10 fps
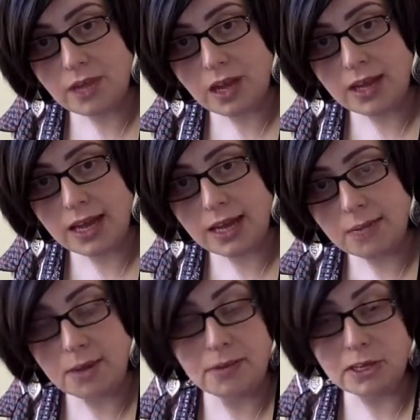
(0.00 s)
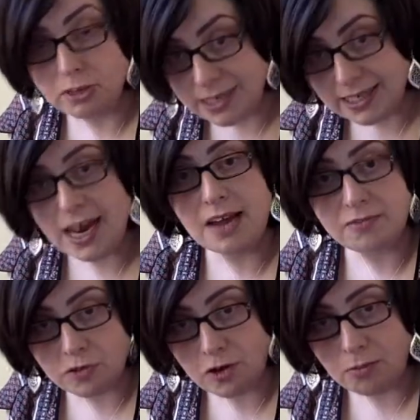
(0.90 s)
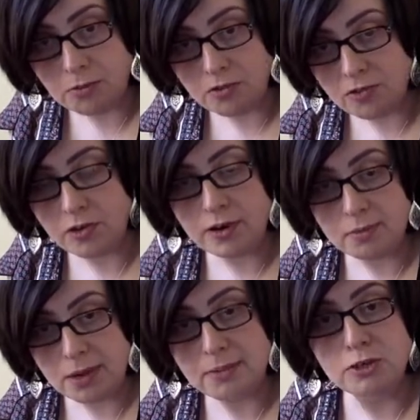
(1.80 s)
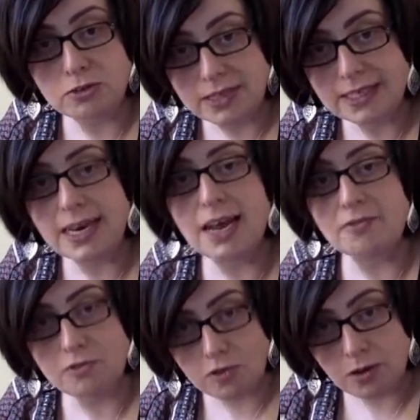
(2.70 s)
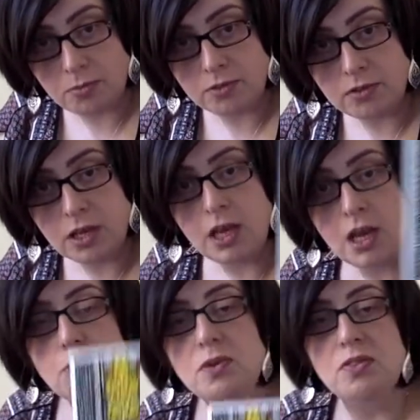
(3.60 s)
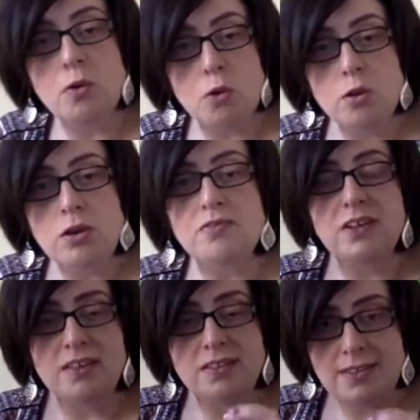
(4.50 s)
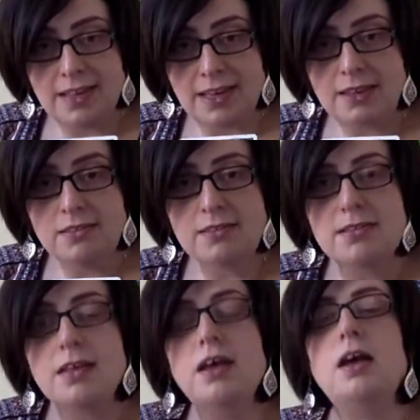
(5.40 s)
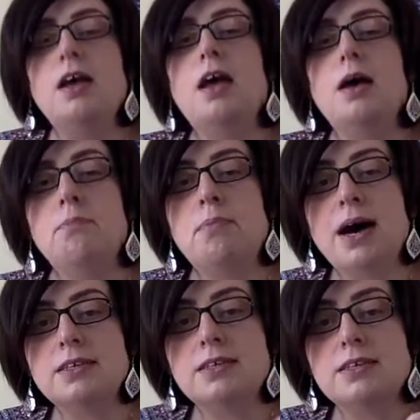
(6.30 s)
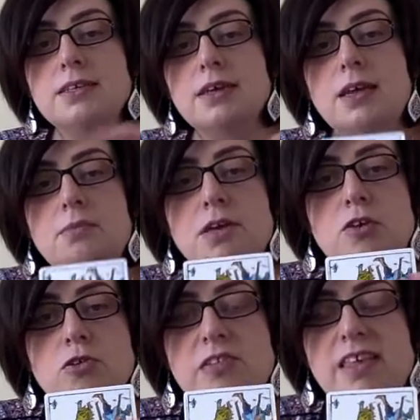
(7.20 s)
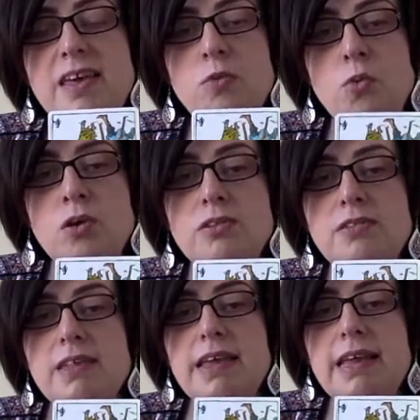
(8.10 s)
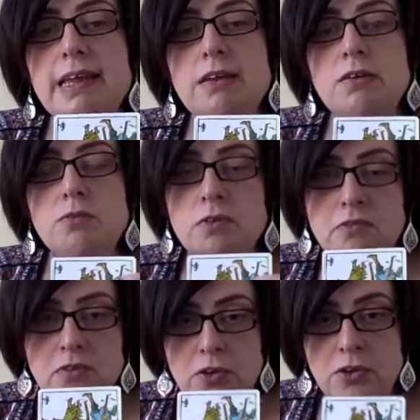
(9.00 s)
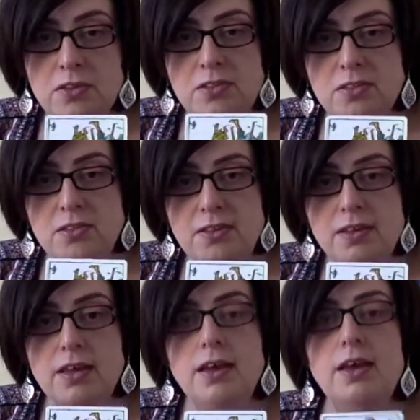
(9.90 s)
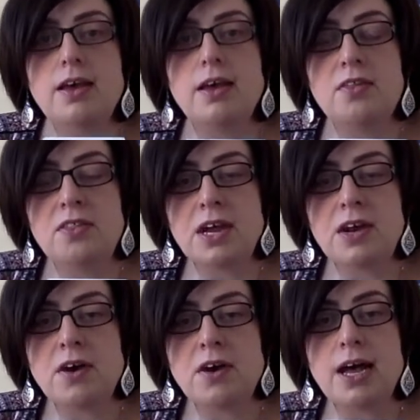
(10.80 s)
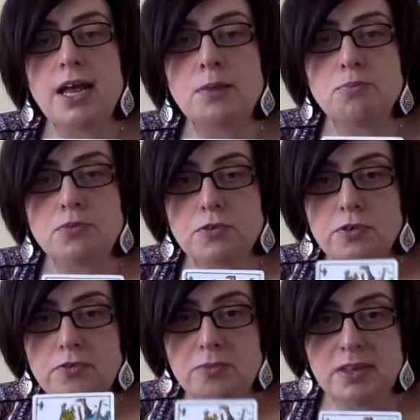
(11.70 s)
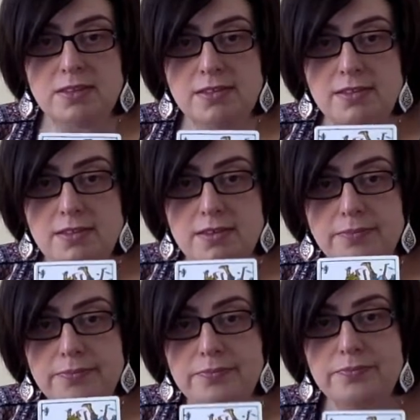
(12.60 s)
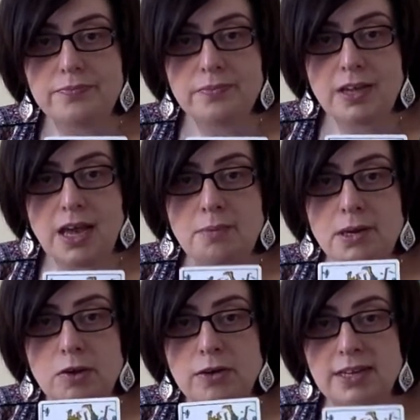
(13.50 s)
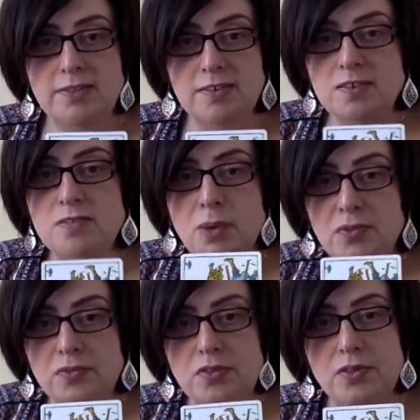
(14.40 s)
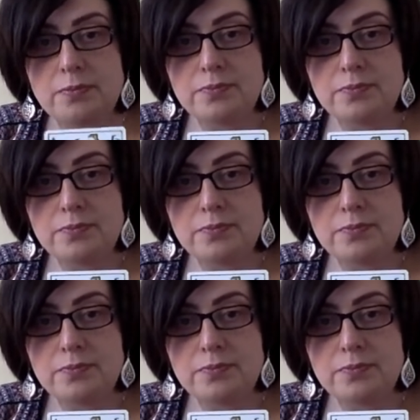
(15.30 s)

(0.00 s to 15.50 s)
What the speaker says: Okay, maybe you did have trouble. Maybe you did have trouble with all of these things, but because it was in reversed, there are improvements coming on in this month